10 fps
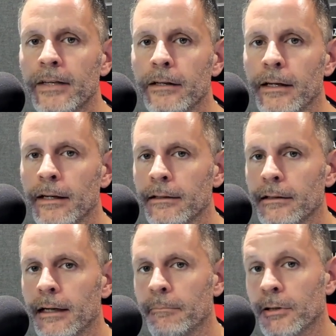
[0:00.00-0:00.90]

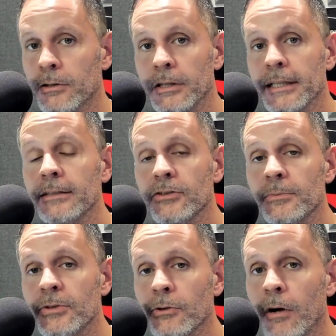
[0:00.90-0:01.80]
and click and
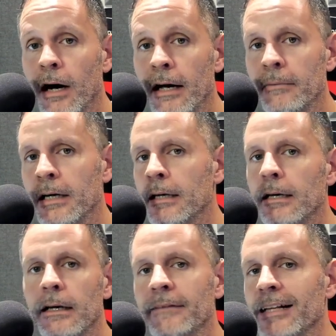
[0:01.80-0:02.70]
subscribe.
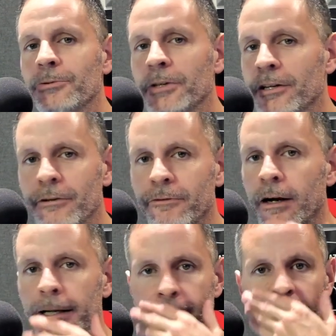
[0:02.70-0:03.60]
And that's where you're going to
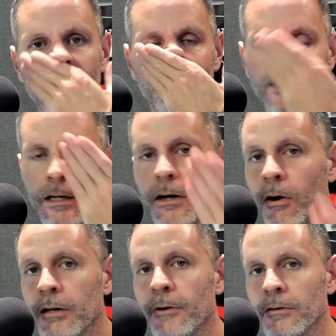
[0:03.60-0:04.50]
find
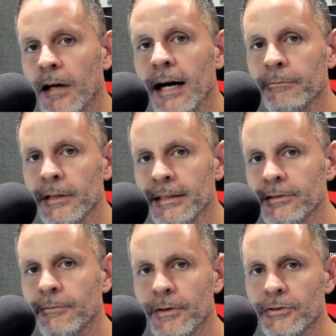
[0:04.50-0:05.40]
all of our live
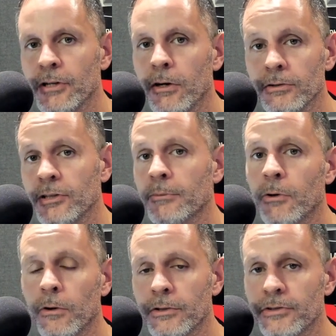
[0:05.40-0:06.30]
links for the shows. And, of
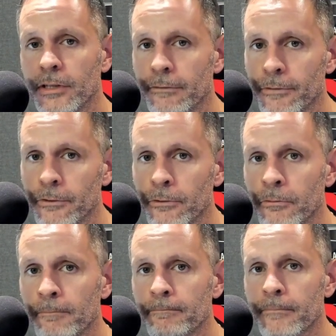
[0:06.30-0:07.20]
course, if you
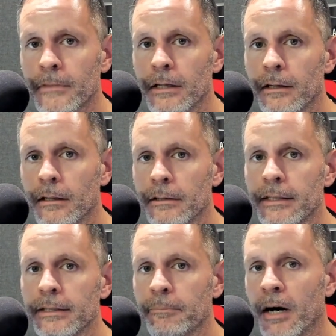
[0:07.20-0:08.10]

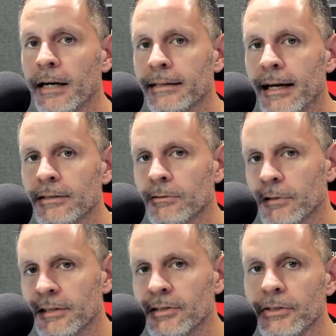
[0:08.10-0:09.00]
need to podcast or
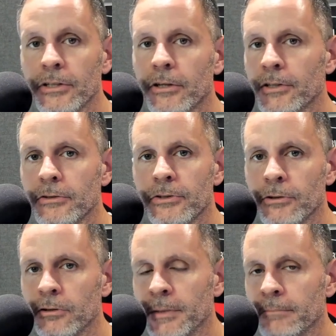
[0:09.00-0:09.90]
listen, you can go to
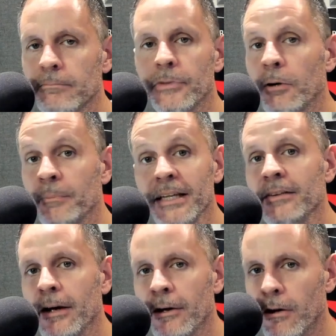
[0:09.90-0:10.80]
YouTube and they'll be
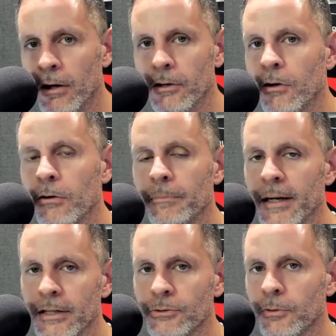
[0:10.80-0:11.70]
there on our
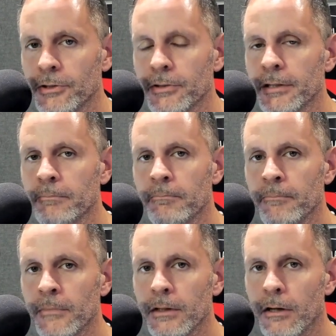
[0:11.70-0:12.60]
homepage where you can
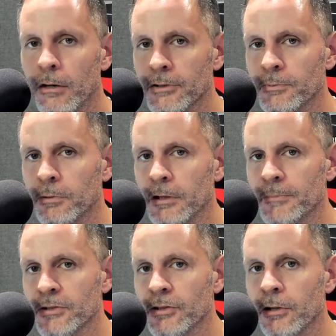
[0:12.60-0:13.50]
always pull up
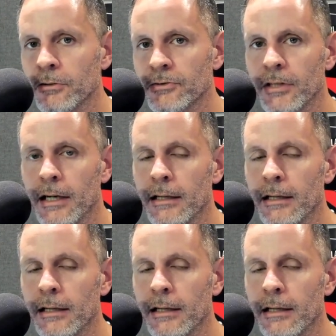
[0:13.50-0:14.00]
the shows